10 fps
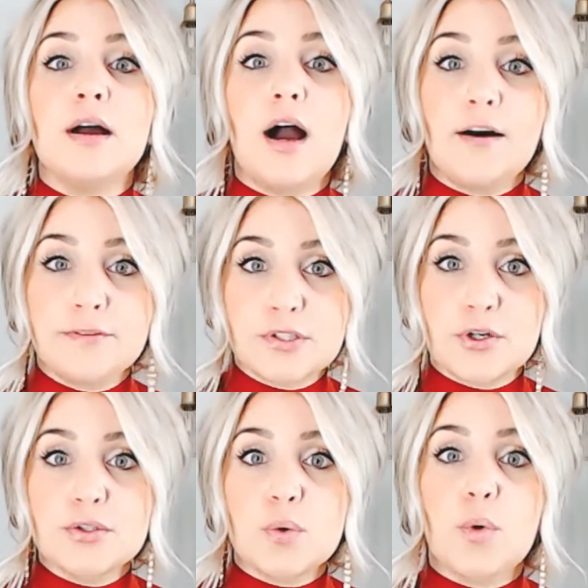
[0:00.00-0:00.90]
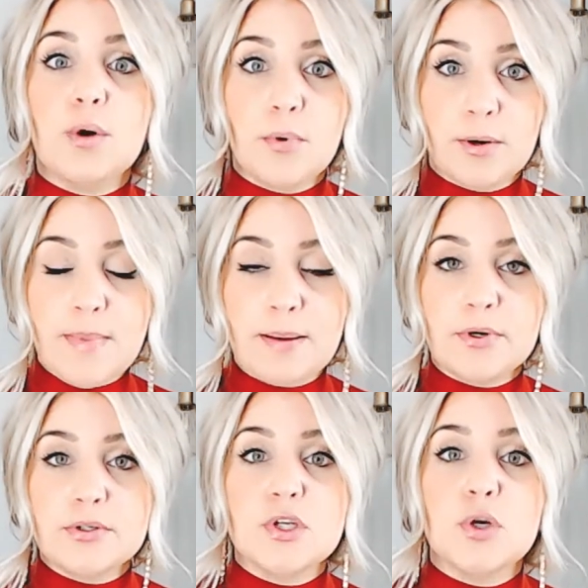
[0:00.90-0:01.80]
officers or board
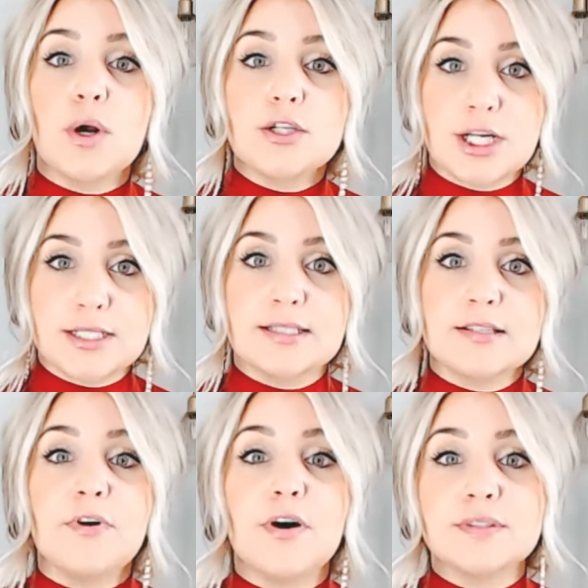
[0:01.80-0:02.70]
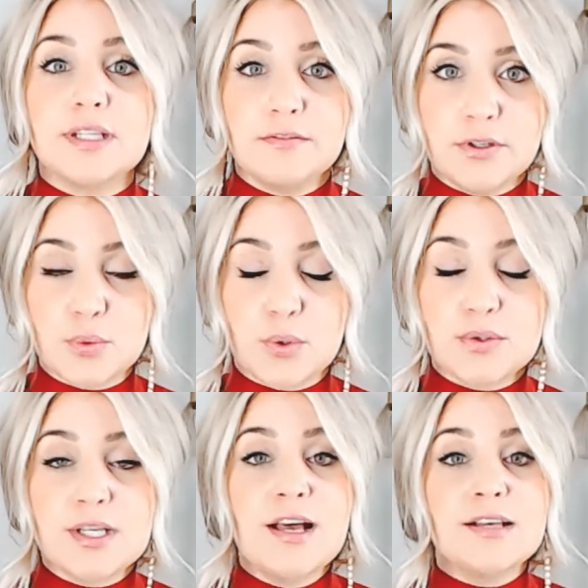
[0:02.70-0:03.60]
members who are justice-involved individuals.